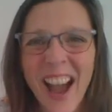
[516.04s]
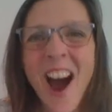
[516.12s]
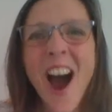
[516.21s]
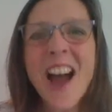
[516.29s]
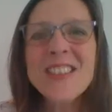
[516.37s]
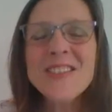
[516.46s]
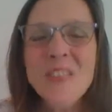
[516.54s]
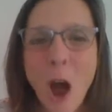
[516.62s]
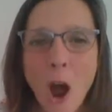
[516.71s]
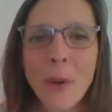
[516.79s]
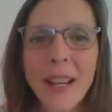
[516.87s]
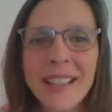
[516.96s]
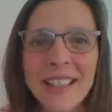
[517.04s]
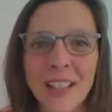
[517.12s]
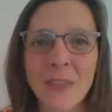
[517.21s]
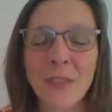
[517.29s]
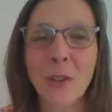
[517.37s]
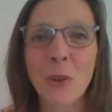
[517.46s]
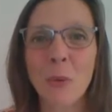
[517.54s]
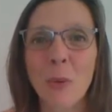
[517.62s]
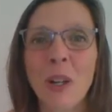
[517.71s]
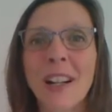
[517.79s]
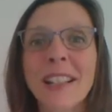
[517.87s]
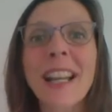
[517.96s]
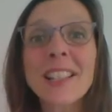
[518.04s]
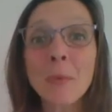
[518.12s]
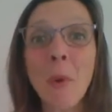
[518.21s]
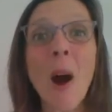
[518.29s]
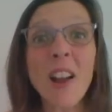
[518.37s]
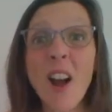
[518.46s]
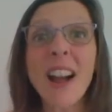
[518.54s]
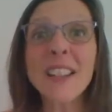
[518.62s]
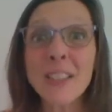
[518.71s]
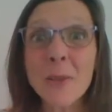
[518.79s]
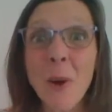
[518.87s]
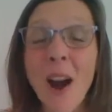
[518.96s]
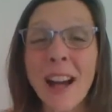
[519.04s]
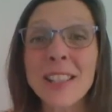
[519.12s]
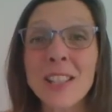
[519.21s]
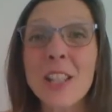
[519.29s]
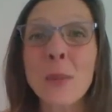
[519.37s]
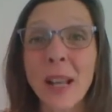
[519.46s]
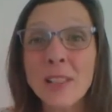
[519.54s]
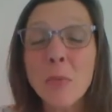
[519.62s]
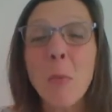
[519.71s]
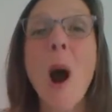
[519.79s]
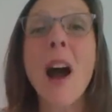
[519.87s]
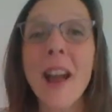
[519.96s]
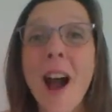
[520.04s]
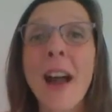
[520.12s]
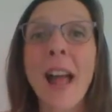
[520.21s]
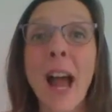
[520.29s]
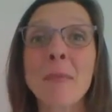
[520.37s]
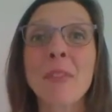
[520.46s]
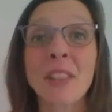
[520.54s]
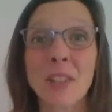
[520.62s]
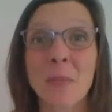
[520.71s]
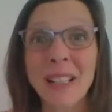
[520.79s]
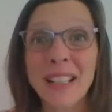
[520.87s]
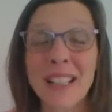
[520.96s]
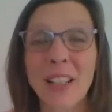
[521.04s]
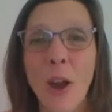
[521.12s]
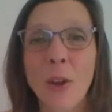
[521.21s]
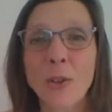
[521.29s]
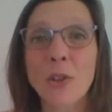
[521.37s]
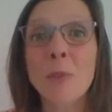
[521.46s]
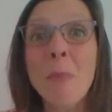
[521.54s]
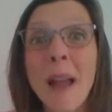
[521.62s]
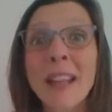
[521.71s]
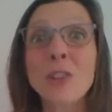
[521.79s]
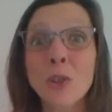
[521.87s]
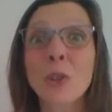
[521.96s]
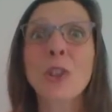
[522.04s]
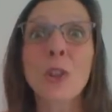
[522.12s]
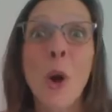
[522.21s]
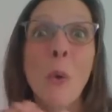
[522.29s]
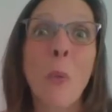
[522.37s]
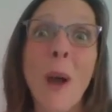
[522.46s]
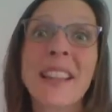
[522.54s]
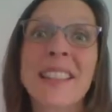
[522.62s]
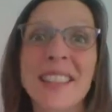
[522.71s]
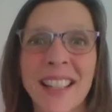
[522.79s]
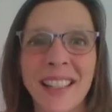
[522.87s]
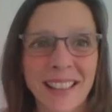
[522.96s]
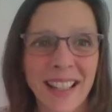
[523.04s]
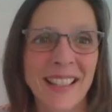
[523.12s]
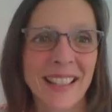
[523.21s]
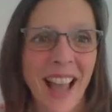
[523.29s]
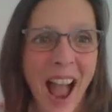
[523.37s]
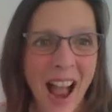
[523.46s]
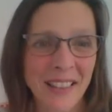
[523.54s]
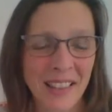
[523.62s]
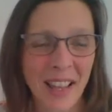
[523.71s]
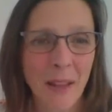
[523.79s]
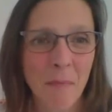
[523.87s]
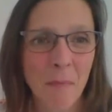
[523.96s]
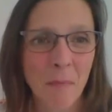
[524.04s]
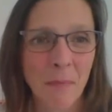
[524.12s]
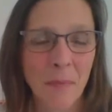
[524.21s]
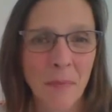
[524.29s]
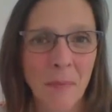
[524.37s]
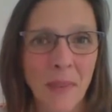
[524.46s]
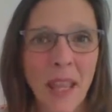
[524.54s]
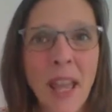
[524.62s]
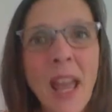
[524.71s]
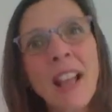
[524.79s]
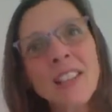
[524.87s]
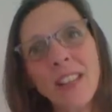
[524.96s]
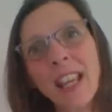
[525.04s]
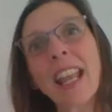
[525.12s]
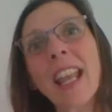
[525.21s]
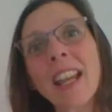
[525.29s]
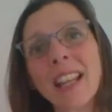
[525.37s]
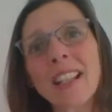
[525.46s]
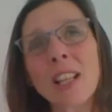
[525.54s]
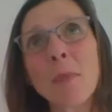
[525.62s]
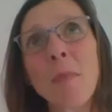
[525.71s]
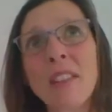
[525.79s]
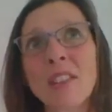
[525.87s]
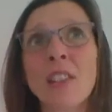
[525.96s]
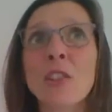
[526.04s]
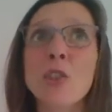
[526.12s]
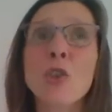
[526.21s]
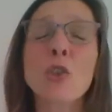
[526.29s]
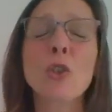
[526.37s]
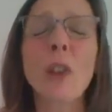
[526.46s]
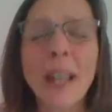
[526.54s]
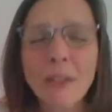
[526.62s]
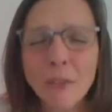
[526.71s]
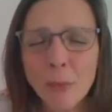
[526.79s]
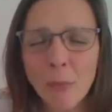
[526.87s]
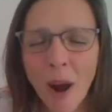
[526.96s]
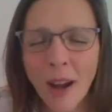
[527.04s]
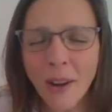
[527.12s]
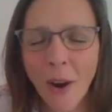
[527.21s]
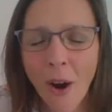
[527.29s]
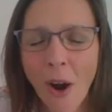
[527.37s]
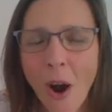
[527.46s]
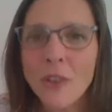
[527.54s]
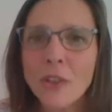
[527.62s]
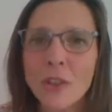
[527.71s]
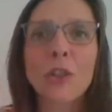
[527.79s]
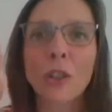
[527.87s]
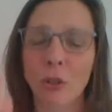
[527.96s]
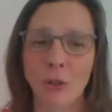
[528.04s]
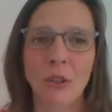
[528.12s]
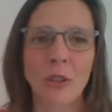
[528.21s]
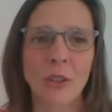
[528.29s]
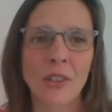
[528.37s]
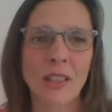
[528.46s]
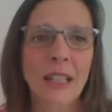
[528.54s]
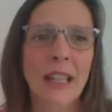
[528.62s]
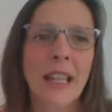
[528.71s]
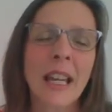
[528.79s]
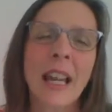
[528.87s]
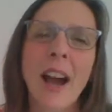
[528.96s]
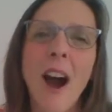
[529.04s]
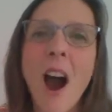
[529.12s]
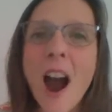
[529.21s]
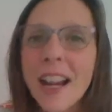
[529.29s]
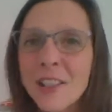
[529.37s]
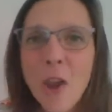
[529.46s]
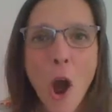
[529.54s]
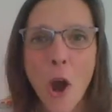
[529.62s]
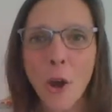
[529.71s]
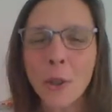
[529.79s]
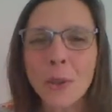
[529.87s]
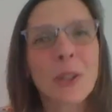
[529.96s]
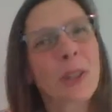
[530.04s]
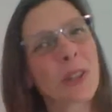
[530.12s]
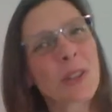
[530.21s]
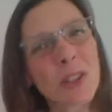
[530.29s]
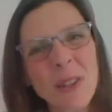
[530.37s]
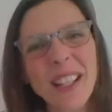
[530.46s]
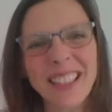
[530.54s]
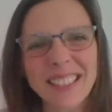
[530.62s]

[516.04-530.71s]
I know it's difficult work. It's why I do what I do. It's why I am a visibility coach, to make sure you're not wasting this asset. So here is a message straight from my heart to yours. I know you can do it.